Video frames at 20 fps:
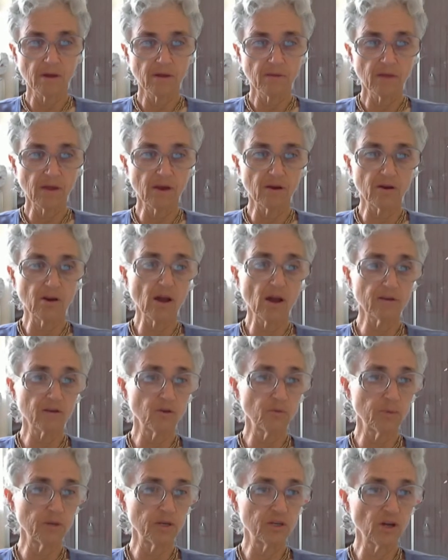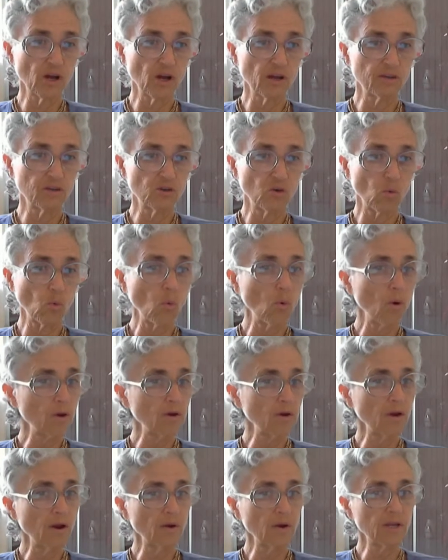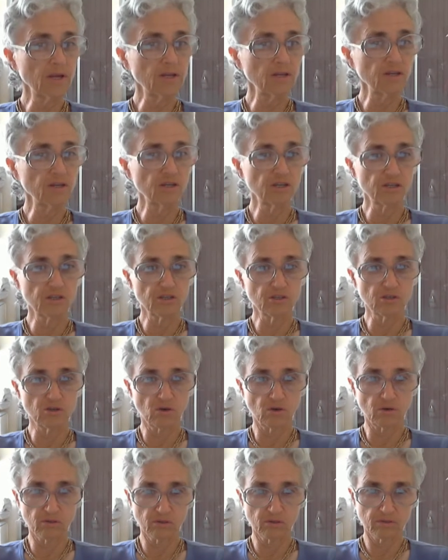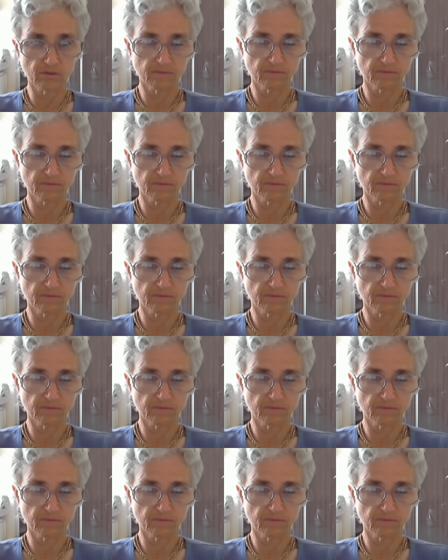they are not to be judged ordinary conditioned souls.